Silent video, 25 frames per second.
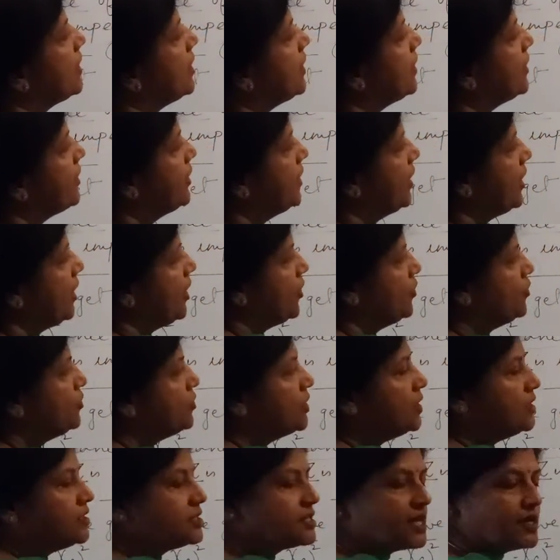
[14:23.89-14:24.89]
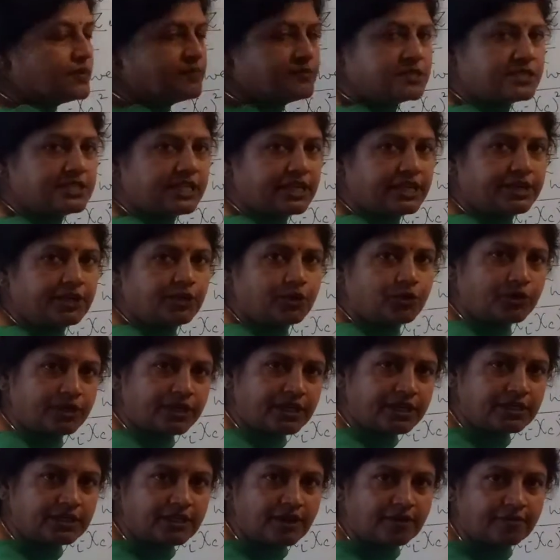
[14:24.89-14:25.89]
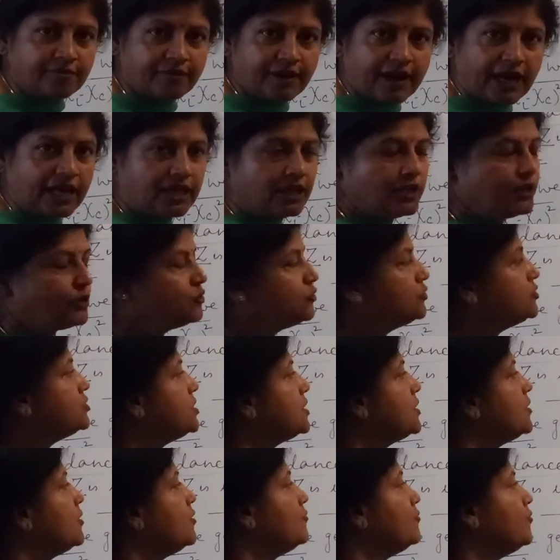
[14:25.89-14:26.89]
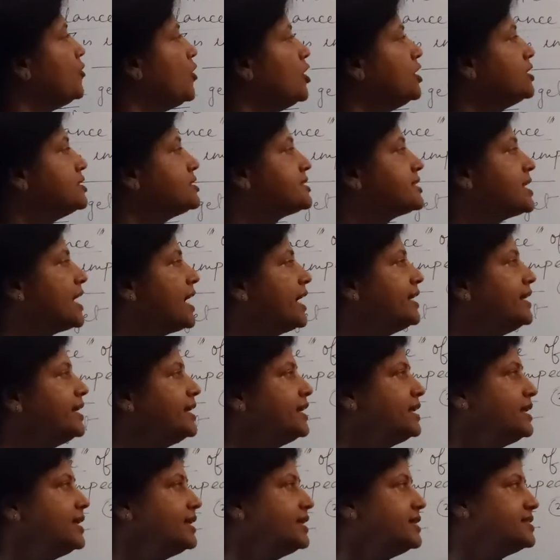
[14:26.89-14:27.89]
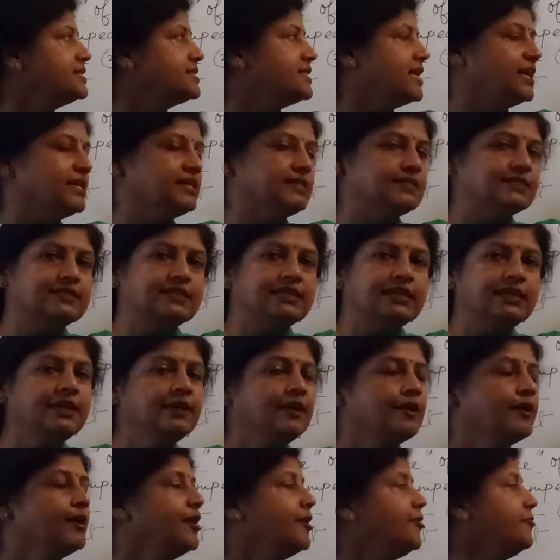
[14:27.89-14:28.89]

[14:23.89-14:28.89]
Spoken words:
Now, substituting the values for xi L and xi C,